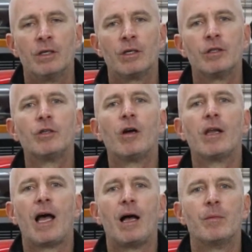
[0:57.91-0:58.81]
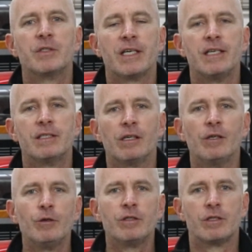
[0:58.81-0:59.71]
Control arms is a
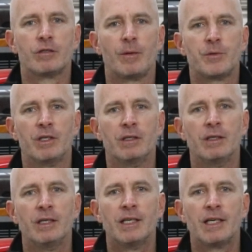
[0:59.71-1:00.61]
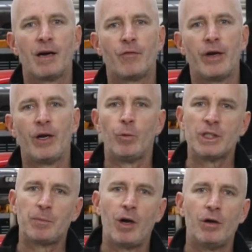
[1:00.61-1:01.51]
loose description covering
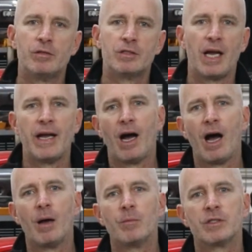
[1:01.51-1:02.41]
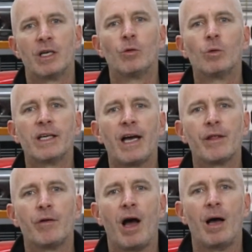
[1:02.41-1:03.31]
wishbones, A-arms, and all the
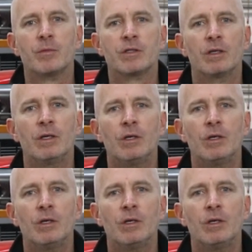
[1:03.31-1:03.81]
other arms